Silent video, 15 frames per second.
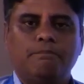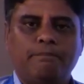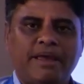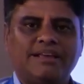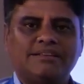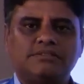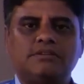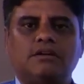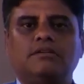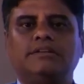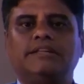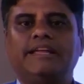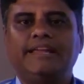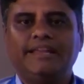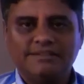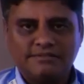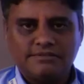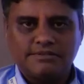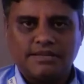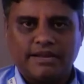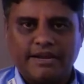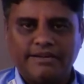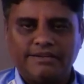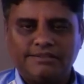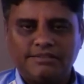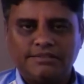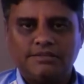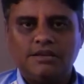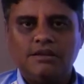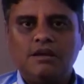Based on the insight,
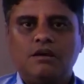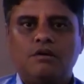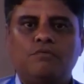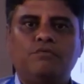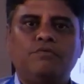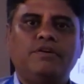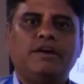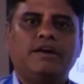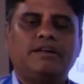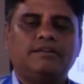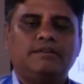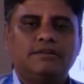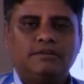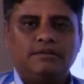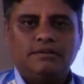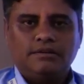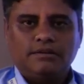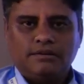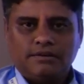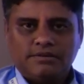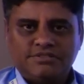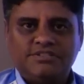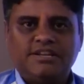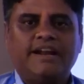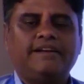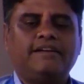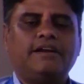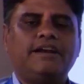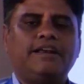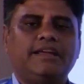we are
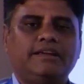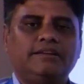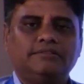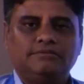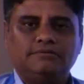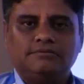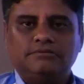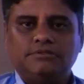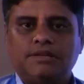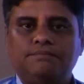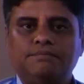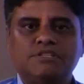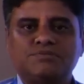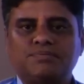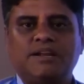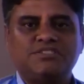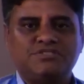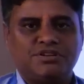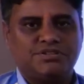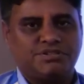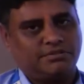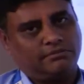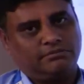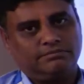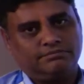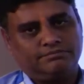generating the visualization.